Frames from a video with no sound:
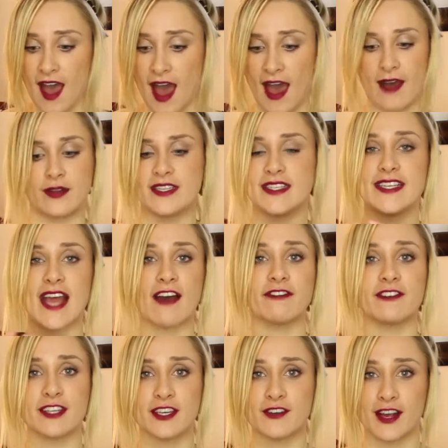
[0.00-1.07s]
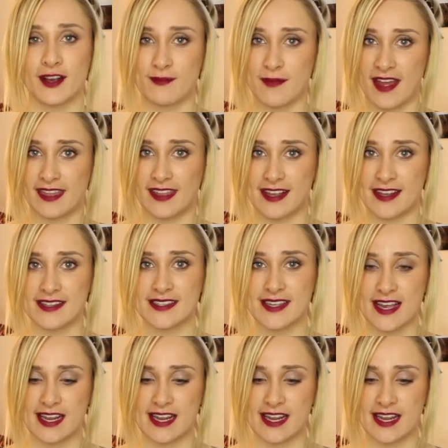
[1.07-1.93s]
I would definitely recommend this.